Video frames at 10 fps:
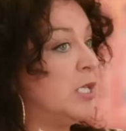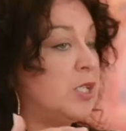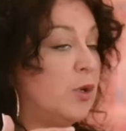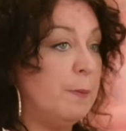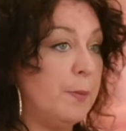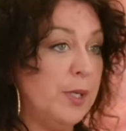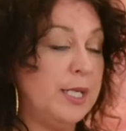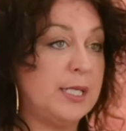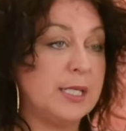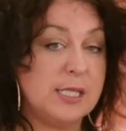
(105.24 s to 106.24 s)
So
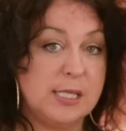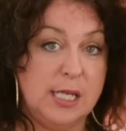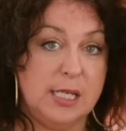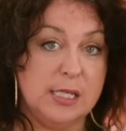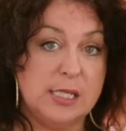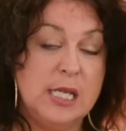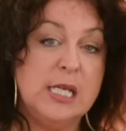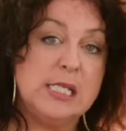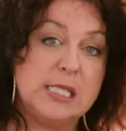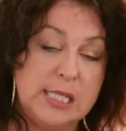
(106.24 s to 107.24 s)
embodied consent
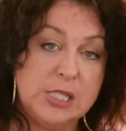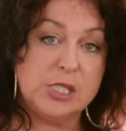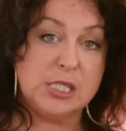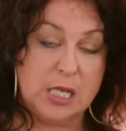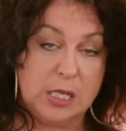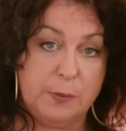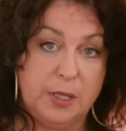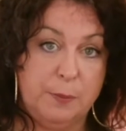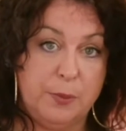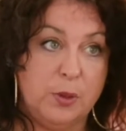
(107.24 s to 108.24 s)
teaches young
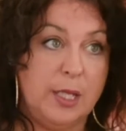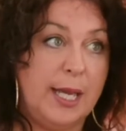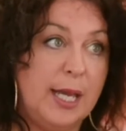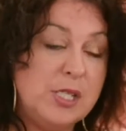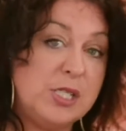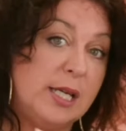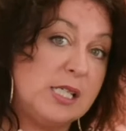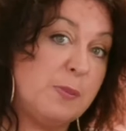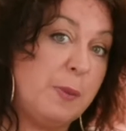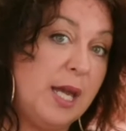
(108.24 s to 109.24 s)
people how to
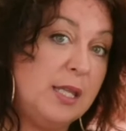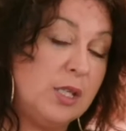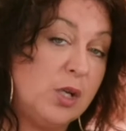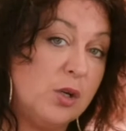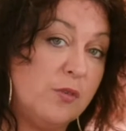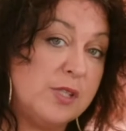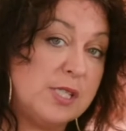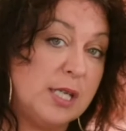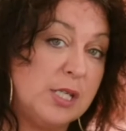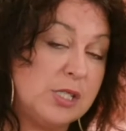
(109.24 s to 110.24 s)
expand the
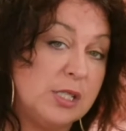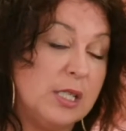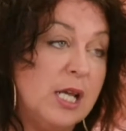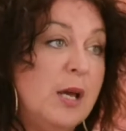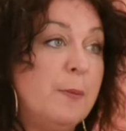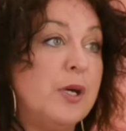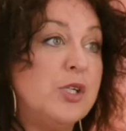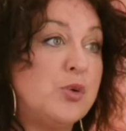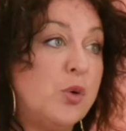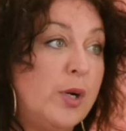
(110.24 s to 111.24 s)
conversation by
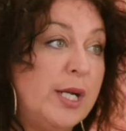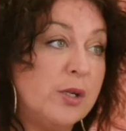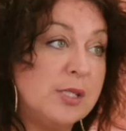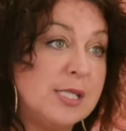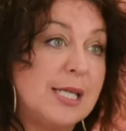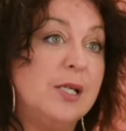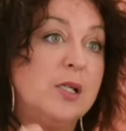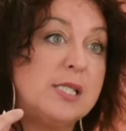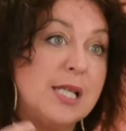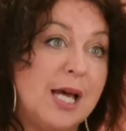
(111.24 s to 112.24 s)
drawing on
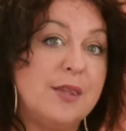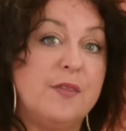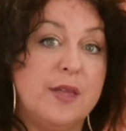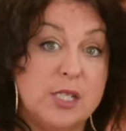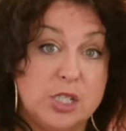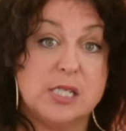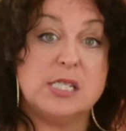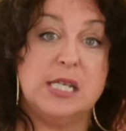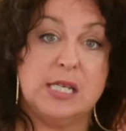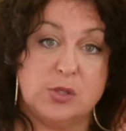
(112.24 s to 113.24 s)
skills other than
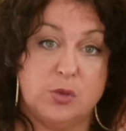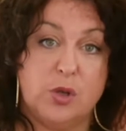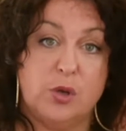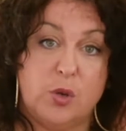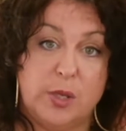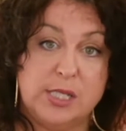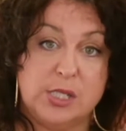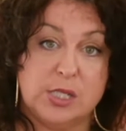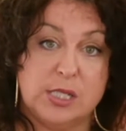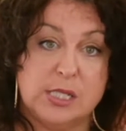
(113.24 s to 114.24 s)
just yes or no
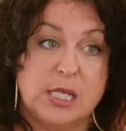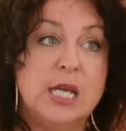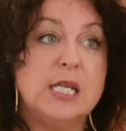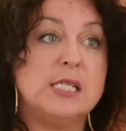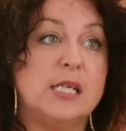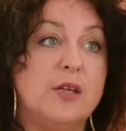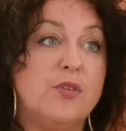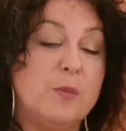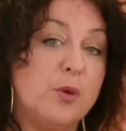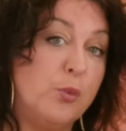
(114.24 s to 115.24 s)
questions to
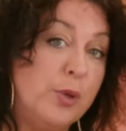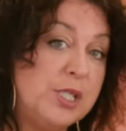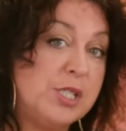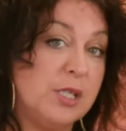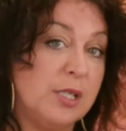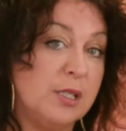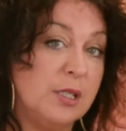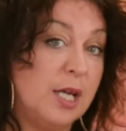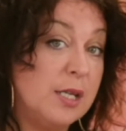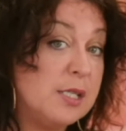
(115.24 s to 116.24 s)
give them a richer
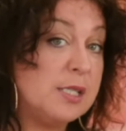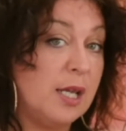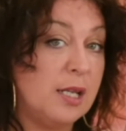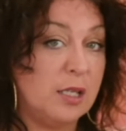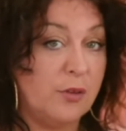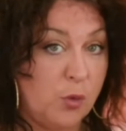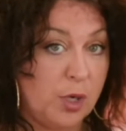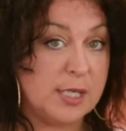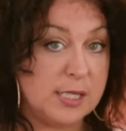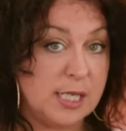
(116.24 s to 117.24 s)
understanding of
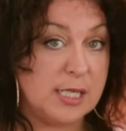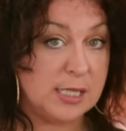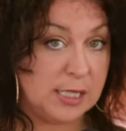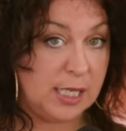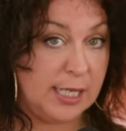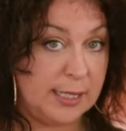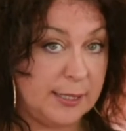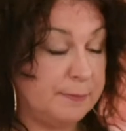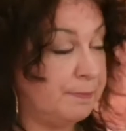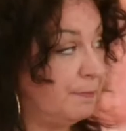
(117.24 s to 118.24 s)
what consent is like.